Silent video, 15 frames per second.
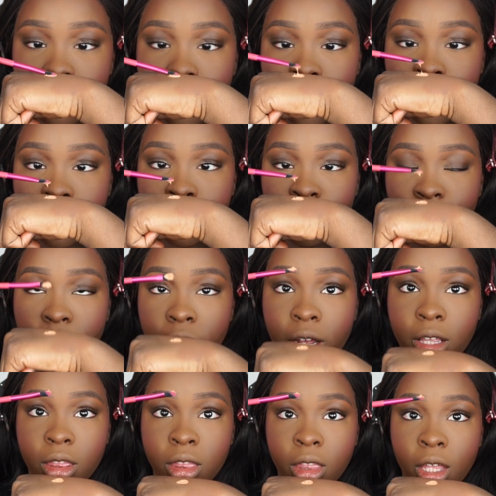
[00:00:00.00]
it's a
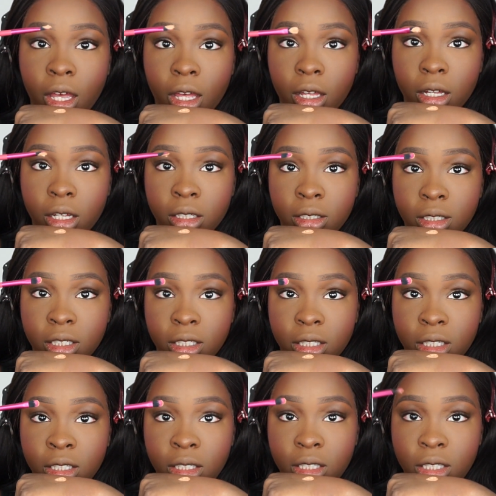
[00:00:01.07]
very thick
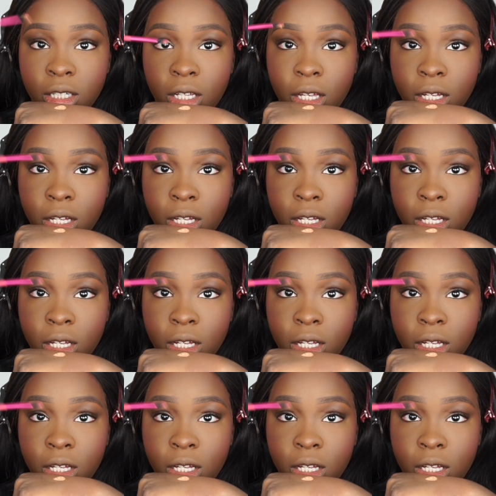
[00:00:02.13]
consistency.